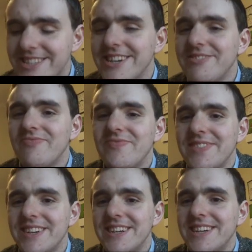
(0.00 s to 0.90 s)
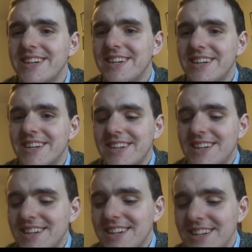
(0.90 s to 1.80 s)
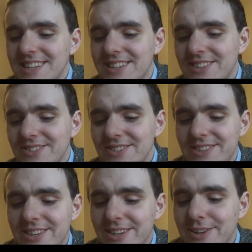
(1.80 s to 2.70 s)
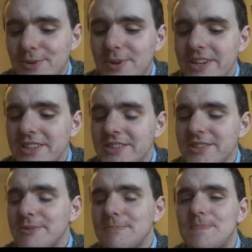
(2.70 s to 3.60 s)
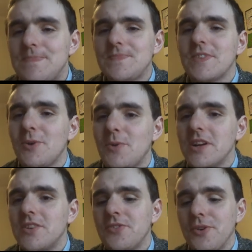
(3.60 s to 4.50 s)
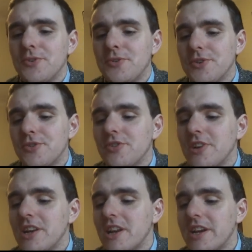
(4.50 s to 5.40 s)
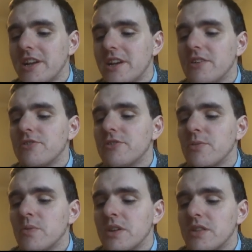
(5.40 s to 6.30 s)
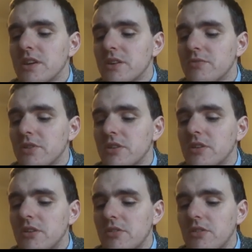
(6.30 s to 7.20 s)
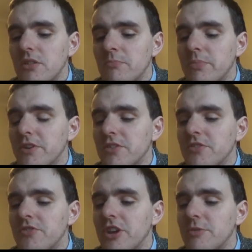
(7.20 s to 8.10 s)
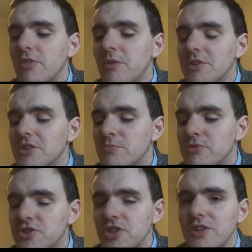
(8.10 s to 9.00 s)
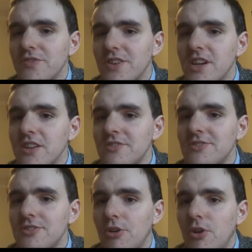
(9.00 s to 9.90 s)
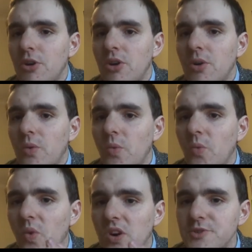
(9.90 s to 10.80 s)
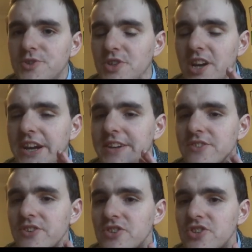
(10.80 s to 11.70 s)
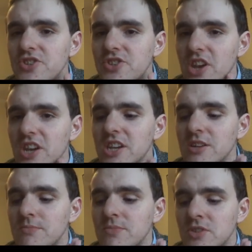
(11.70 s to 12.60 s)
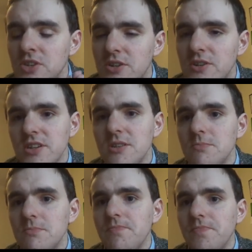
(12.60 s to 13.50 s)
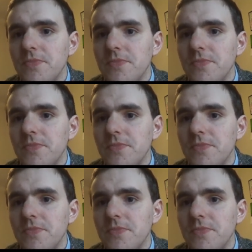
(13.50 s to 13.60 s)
Um, It's not uh, quite, quite sort of traditionally laid out in that regard, but at the same, I wanted to preserve that, whilst at the same time,